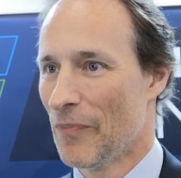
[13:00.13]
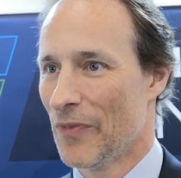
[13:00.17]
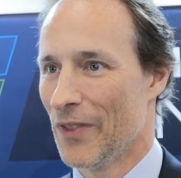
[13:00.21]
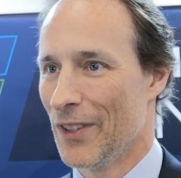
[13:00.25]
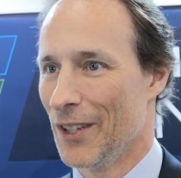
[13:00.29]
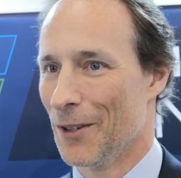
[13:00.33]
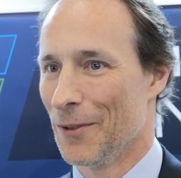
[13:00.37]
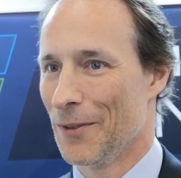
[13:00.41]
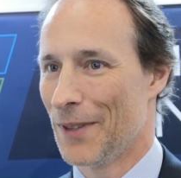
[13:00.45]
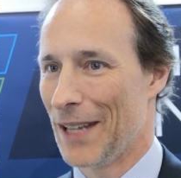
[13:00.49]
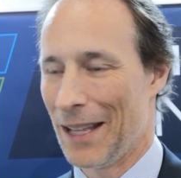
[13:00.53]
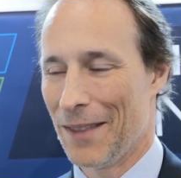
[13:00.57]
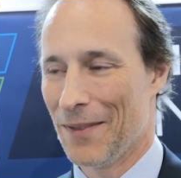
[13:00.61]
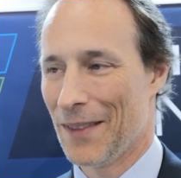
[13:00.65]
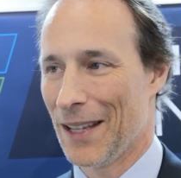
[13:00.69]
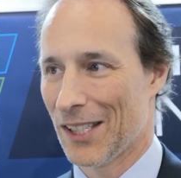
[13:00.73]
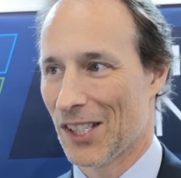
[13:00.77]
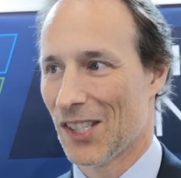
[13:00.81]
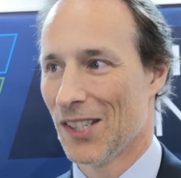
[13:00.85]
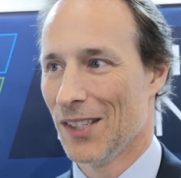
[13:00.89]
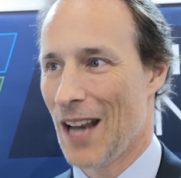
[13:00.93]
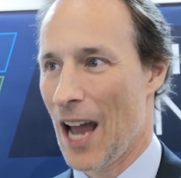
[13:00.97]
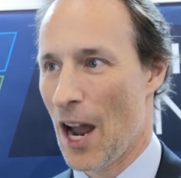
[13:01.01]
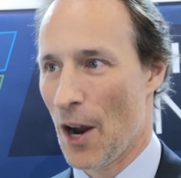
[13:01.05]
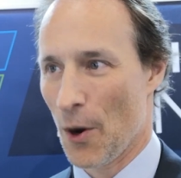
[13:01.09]
you know,
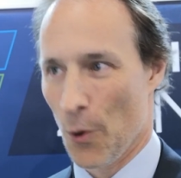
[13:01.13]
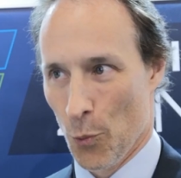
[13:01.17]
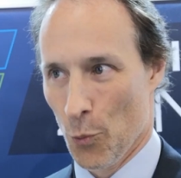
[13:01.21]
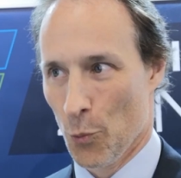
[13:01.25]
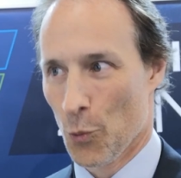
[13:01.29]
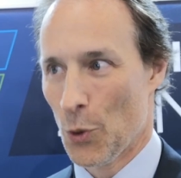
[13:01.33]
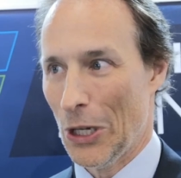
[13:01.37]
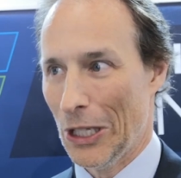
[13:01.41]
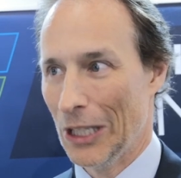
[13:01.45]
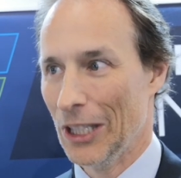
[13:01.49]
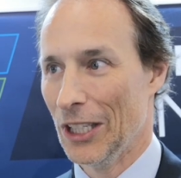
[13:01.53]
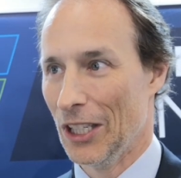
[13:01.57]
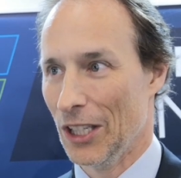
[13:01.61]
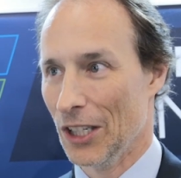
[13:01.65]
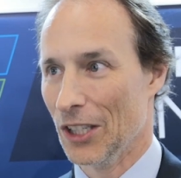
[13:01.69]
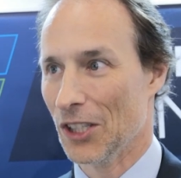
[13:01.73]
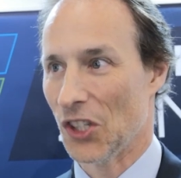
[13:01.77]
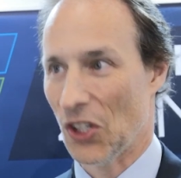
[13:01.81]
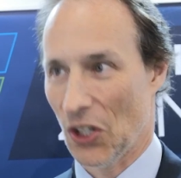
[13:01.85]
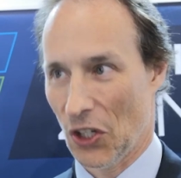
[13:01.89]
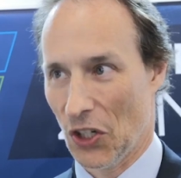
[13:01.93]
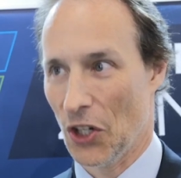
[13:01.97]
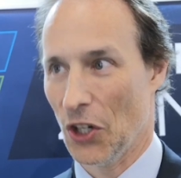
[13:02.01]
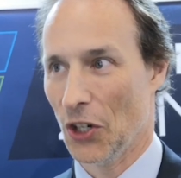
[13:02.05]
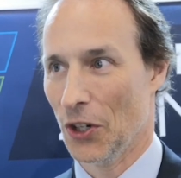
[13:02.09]
that's not really a
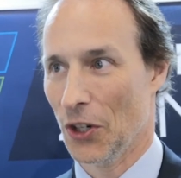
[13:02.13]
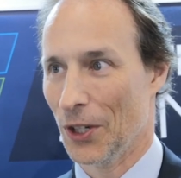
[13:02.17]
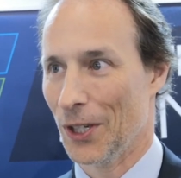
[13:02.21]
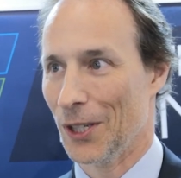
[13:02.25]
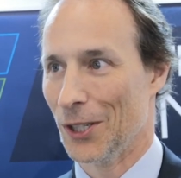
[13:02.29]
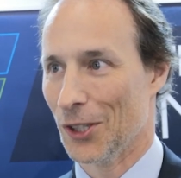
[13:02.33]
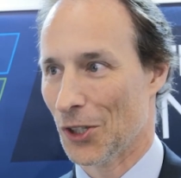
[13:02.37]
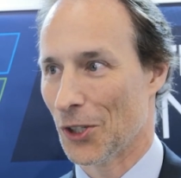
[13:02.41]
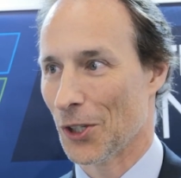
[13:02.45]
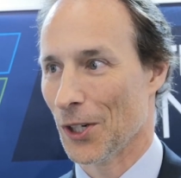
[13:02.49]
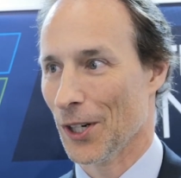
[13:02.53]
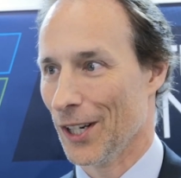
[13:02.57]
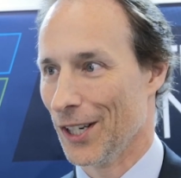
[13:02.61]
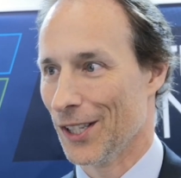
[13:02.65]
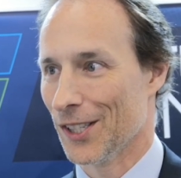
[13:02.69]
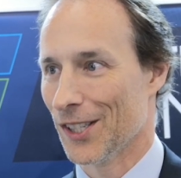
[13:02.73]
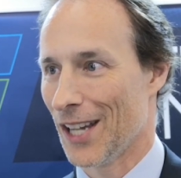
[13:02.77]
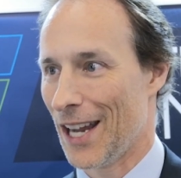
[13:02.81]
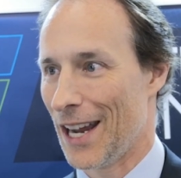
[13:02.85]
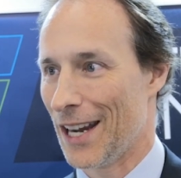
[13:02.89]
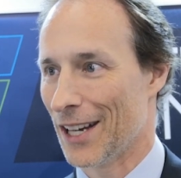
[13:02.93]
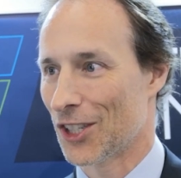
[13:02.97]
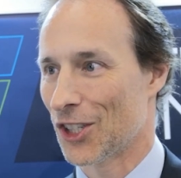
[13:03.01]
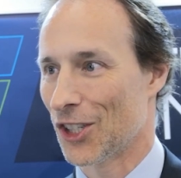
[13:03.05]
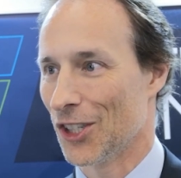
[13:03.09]
securities
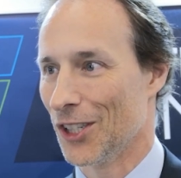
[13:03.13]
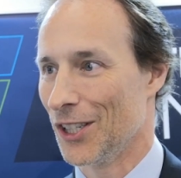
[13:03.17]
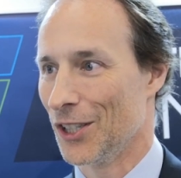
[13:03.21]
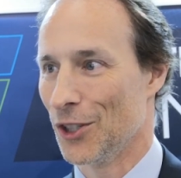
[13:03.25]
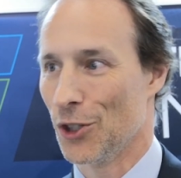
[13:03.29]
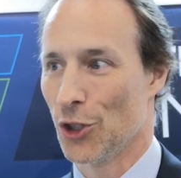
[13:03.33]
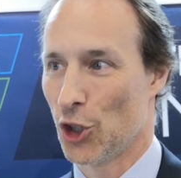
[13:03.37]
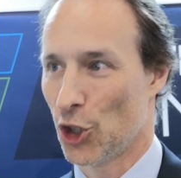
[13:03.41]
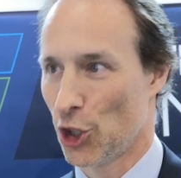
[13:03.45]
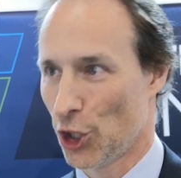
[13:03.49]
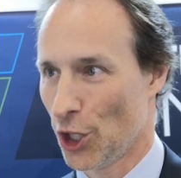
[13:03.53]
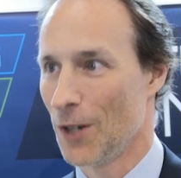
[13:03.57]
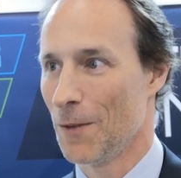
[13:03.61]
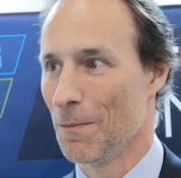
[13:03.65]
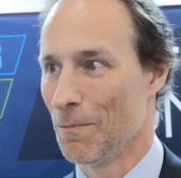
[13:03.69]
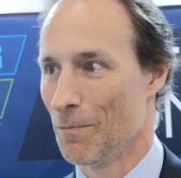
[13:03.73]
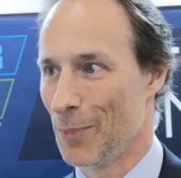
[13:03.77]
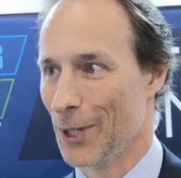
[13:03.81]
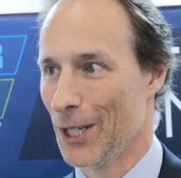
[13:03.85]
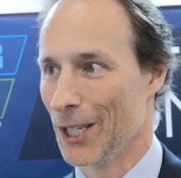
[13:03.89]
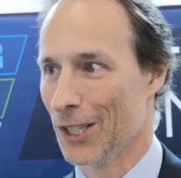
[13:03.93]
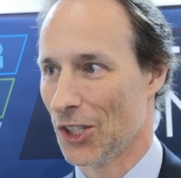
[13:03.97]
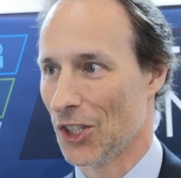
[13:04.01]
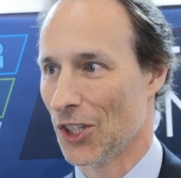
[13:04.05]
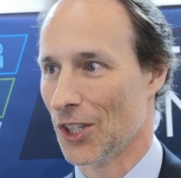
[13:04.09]
transaction and shouldn't
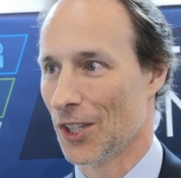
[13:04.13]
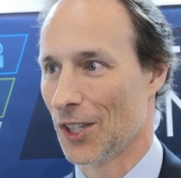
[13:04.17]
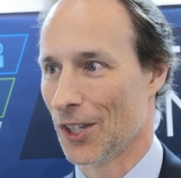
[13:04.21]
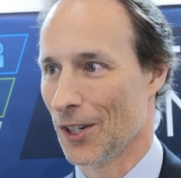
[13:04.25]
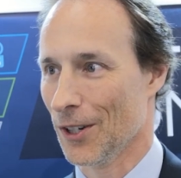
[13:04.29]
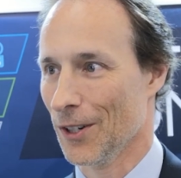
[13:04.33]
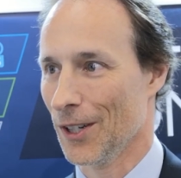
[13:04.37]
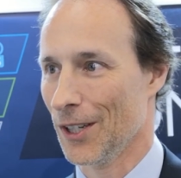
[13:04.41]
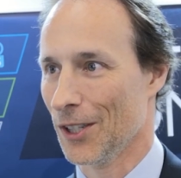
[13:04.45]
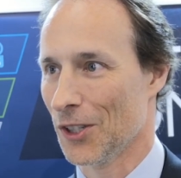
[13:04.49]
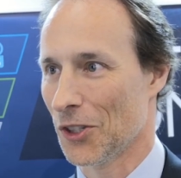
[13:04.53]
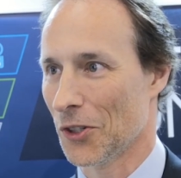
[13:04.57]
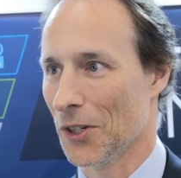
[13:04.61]
be a securities